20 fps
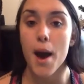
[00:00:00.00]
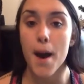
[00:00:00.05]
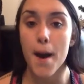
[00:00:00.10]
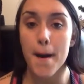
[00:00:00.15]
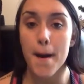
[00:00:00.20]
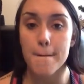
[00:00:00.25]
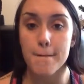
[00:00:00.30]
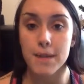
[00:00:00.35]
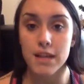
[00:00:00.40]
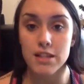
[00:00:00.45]

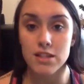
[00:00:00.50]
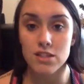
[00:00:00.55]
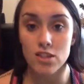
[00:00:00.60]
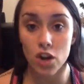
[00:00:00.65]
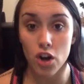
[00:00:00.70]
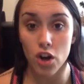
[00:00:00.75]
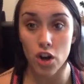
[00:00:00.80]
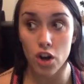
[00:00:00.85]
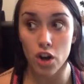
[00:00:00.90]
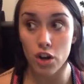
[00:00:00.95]
It's
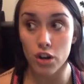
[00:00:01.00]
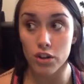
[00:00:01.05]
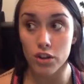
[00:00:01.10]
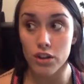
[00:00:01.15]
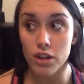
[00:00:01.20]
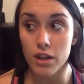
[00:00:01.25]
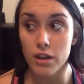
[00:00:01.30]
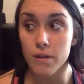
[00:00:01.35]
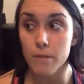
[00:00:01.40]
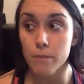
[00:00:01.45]

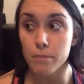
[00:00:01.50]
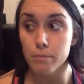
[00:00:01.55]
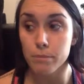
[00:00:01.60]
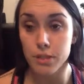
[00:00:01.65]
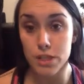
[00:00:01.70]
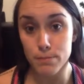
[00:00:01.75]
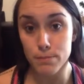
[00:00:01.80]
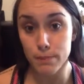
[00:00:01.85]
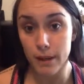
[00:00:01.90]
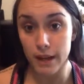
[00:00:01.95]
called
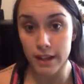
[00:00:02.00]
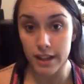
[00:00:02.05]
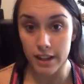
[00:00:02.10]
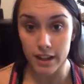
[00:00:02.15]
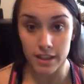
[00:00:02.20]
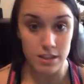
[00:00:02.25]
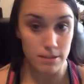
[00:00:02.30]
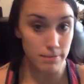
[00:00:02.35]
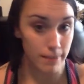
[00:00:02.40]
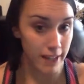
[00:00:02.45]
Beachbody
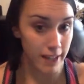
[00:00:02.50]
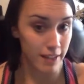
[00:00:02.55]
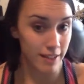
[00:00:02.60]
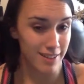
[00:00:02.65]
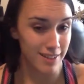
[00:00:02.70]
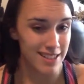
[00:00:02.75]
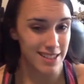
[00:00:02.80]
On Demand.